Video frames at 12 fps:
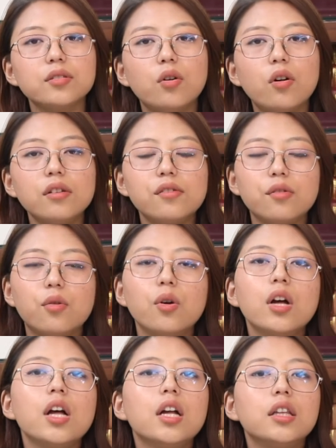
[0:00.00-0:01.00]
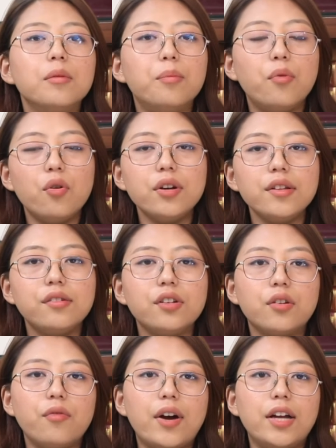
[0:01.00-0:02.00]
Also, the board is
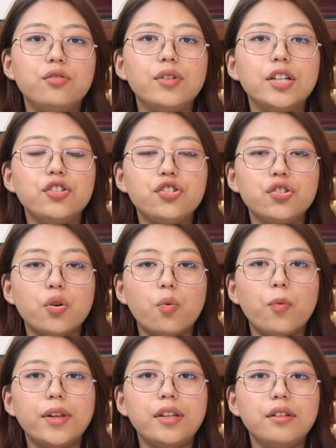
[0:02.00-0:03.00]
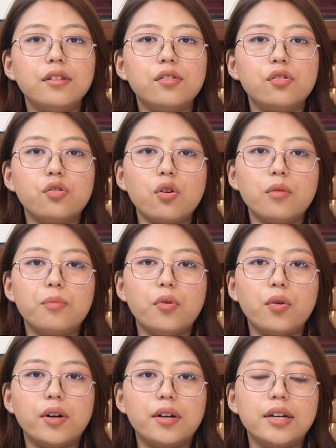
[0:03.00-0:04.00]
required to ensure whether the
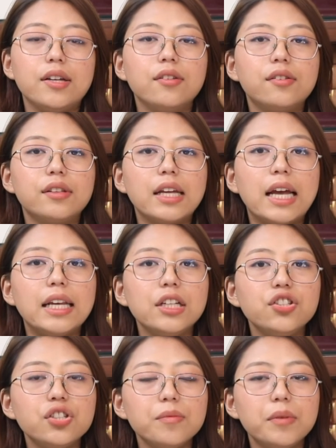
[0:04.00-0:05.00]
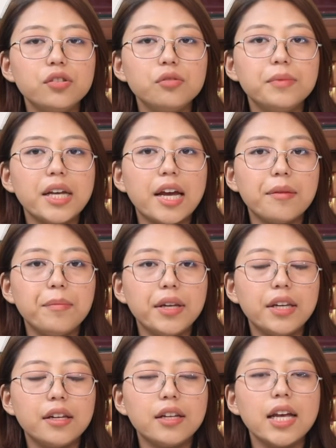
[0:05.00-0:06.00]
stockbroker is eligible to be
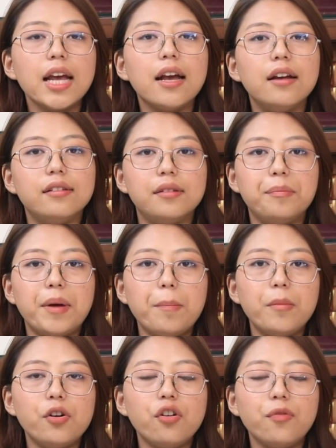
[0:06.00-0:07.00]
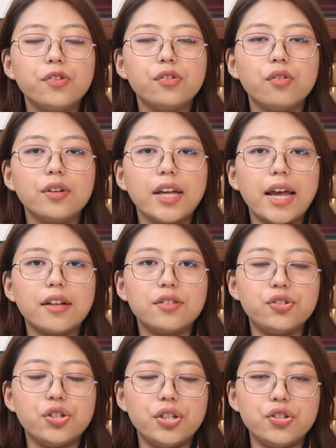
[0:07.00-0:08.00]
admitted as a member of stock
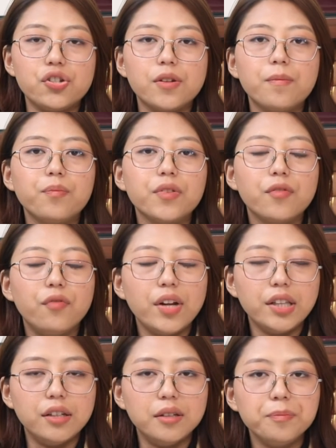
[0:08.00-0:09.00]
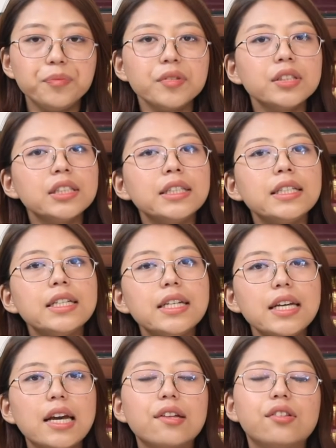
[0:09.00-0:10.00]
exchange, whether
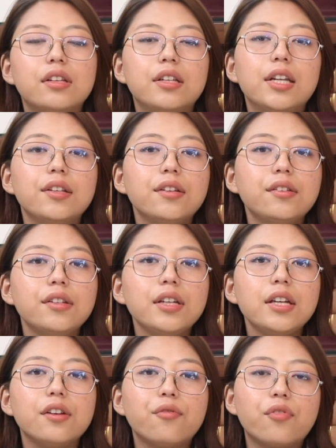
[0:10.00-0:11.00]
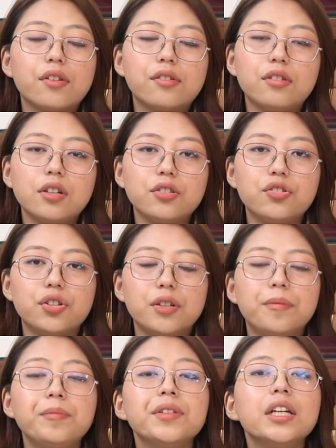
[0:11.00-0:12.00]
he has the necessary infrastructure
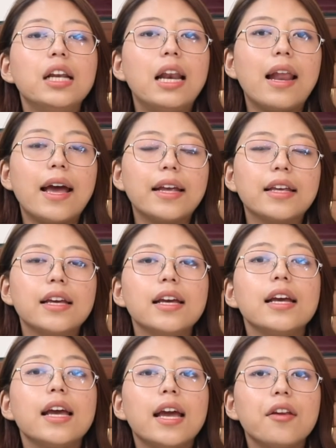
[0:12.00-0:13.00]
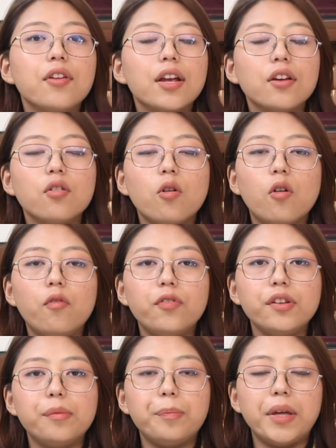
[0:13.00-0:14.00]
like adequate
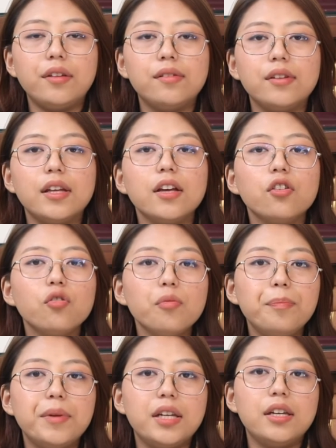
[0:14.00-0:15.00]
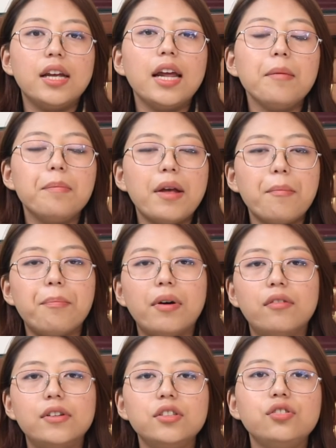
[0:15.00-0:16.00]
office space, equipment, and
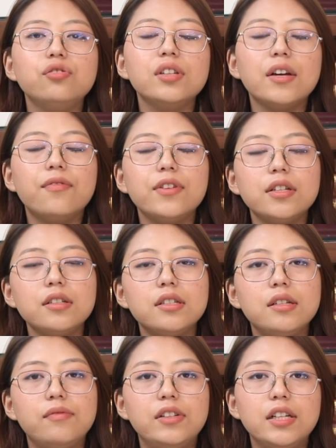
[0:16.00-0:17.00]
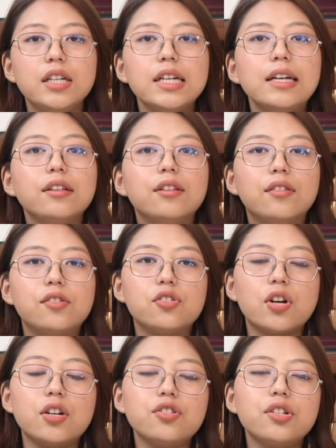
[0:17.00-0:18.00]
manpower to effectively
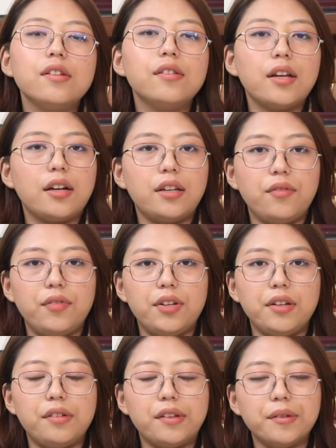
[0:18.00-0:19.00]
discharge his activities.